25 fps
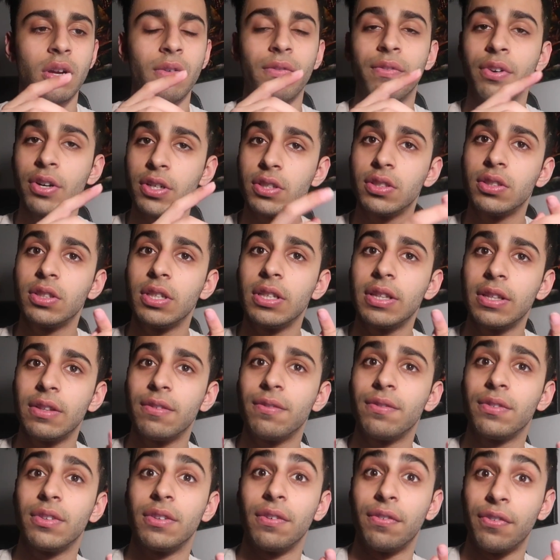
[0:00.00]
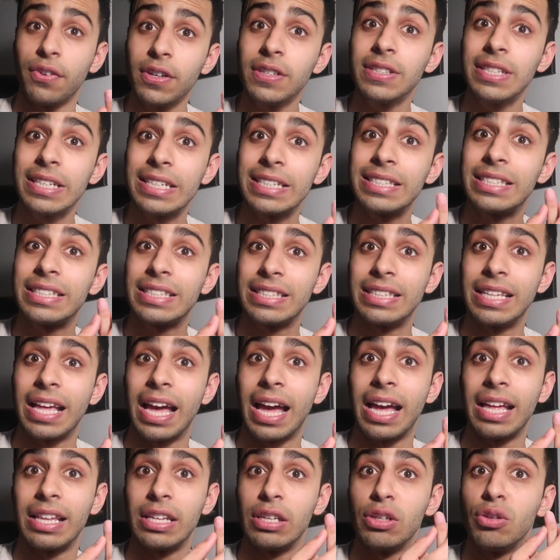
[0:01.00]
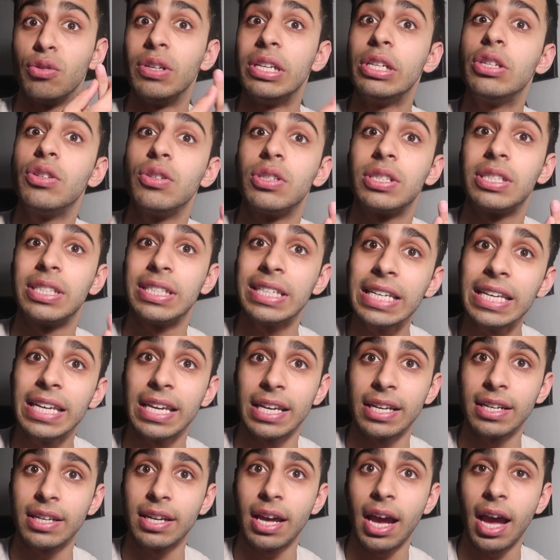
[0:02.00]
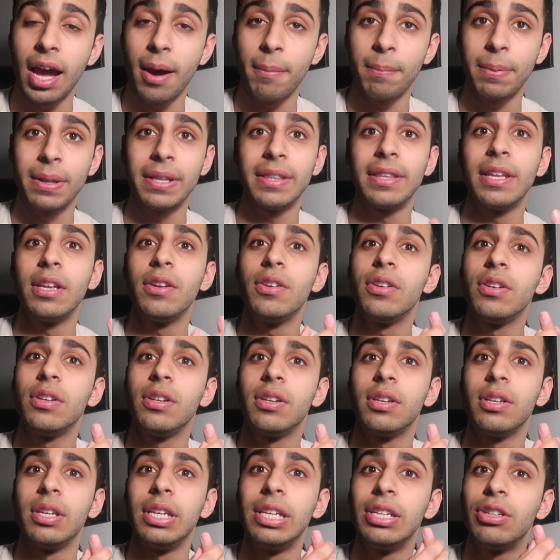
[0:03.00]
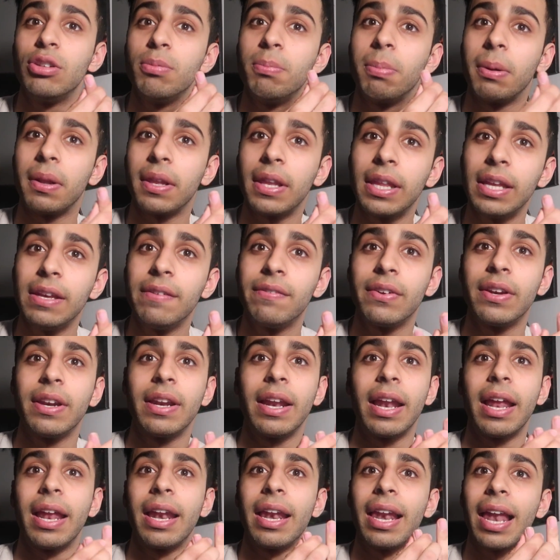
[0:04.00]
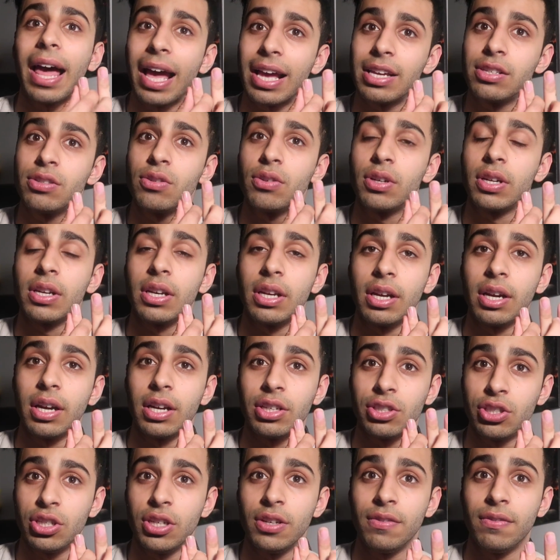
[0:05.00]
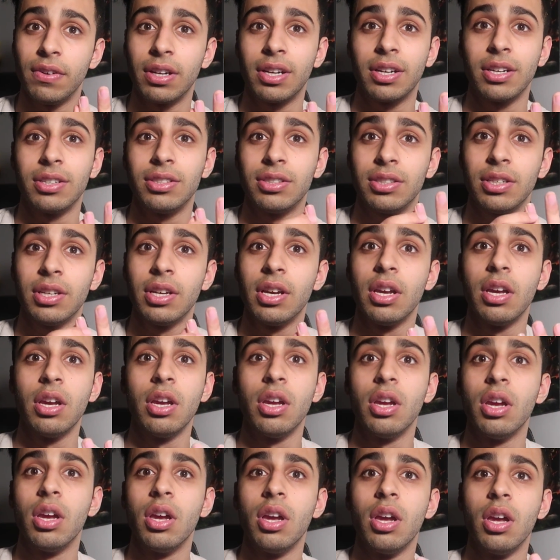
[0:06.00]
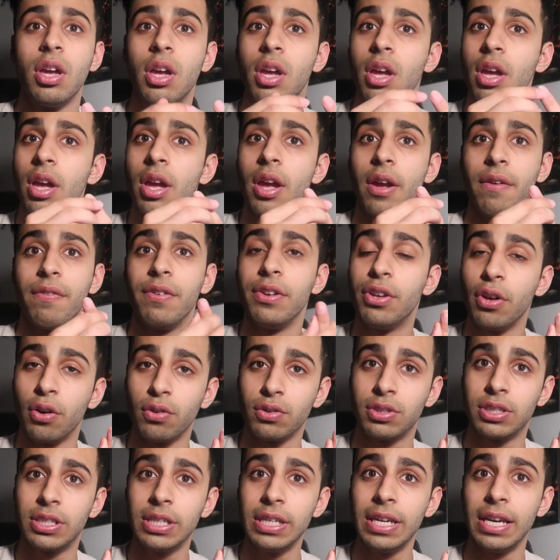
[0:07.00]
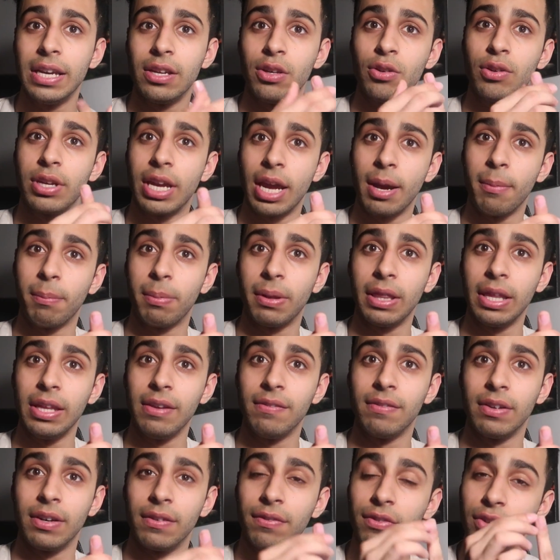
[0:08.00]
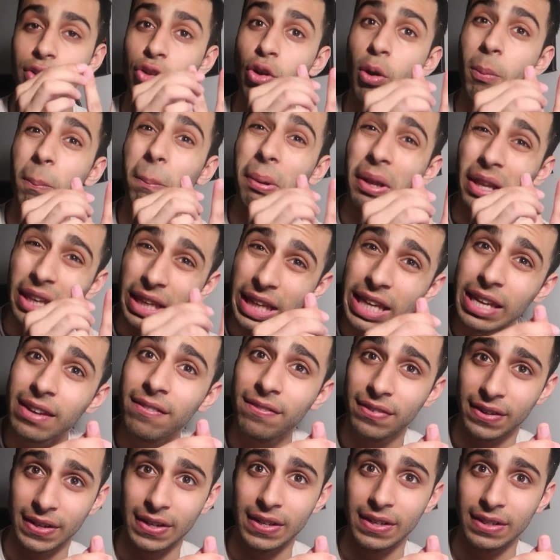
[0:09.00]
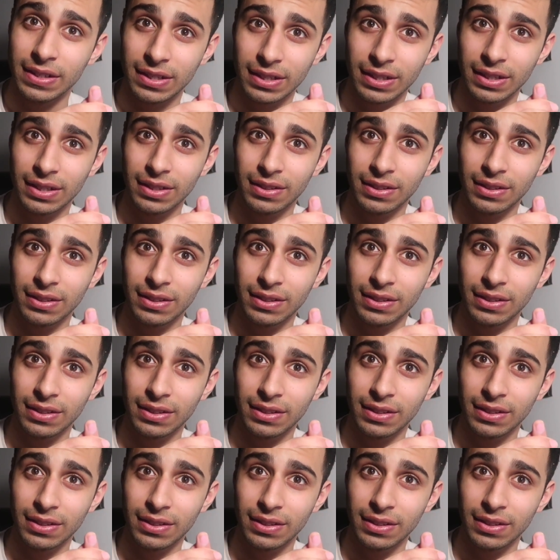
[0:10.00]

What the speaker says: the first thing is that you need to see it happen, then you need to believe it, and last you can achieve it. Because if you don't see it, you can't believe it. If you don't believe in it,